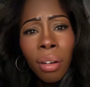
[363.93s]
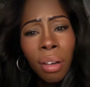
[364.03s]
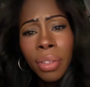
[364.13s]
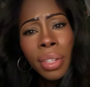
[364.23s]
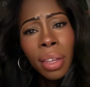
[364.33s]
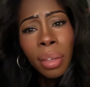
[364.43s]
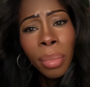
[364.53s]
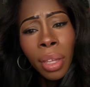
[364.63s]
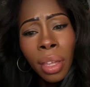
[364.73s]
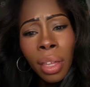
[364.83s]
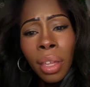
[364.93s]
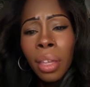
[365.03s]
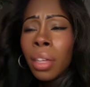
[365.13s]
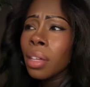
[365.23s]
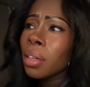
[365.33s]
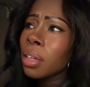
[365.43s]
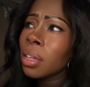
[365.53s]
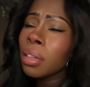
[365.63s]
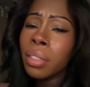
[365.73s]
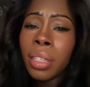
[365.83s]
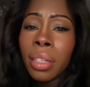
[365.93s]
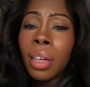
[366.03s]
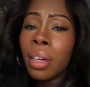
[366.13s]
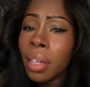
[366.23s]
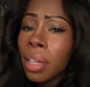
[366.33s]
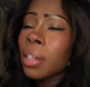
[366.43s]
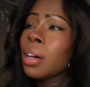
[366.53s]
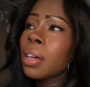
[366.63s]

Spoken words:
all the time? See, again,